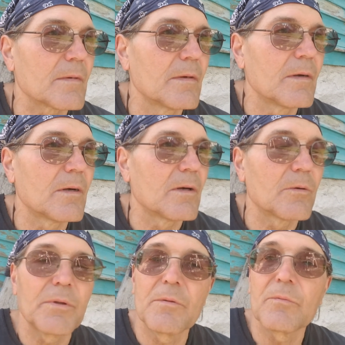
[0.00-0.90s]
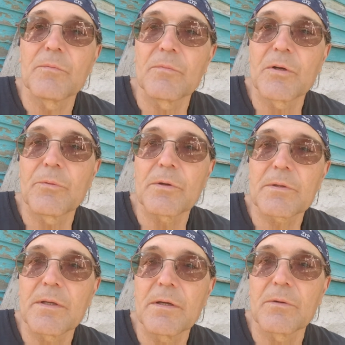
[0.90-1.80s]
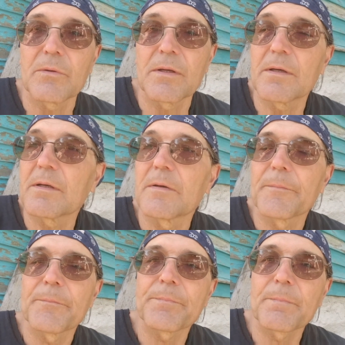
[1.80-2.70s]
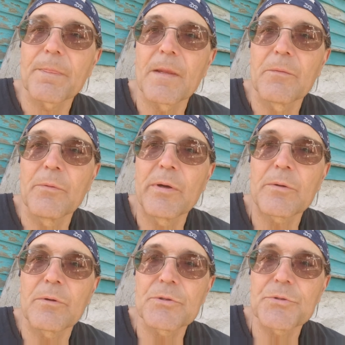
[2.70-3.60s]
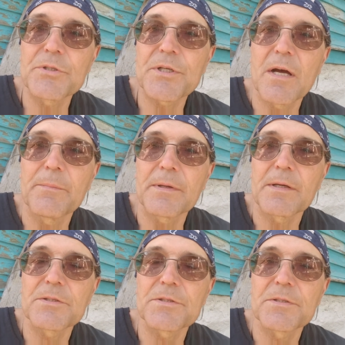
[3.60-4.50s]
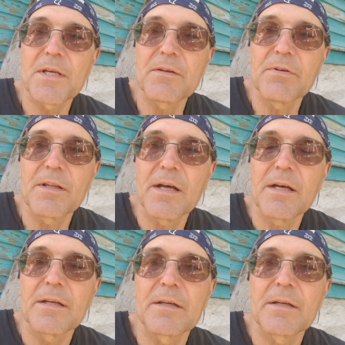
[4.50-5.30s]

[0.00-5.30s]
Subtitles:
Oh, we worked out. We went grocery shopping at Save-A-Lot.